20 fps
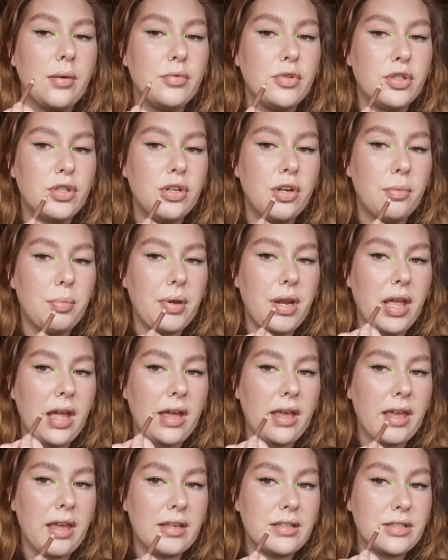I'm just going to
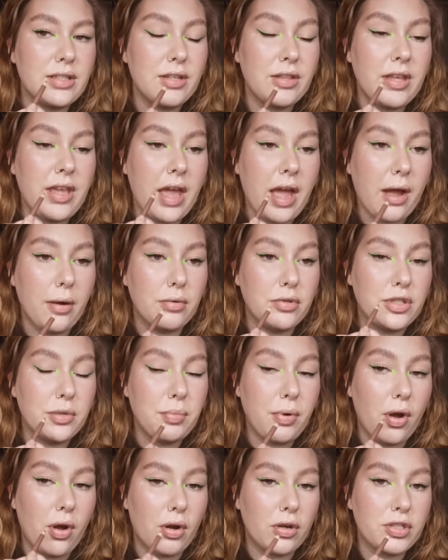apply it to the
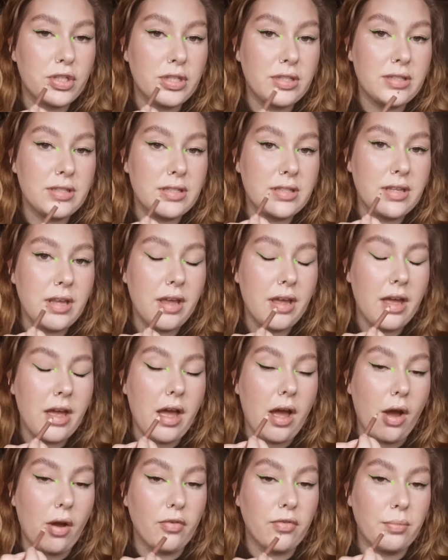outer portions
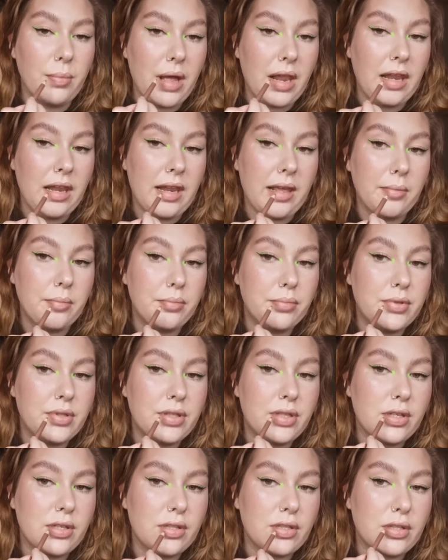of my
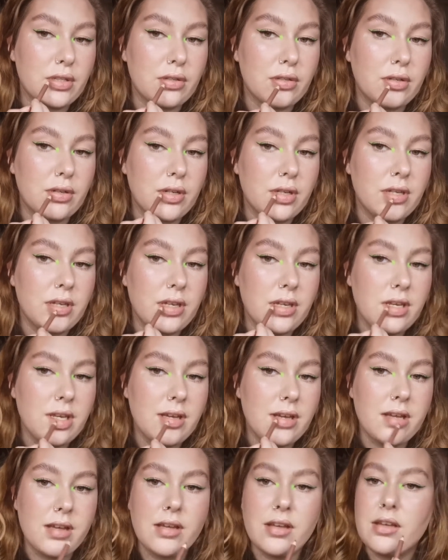lips. So
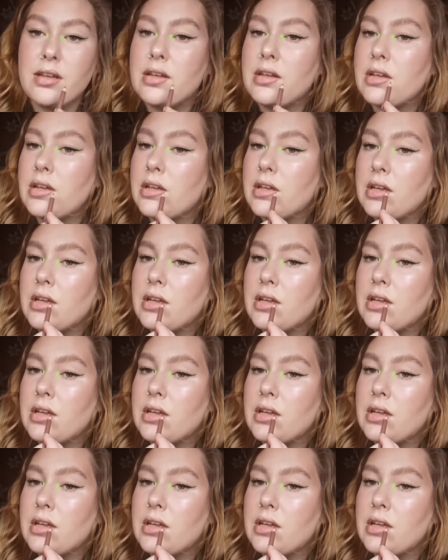here,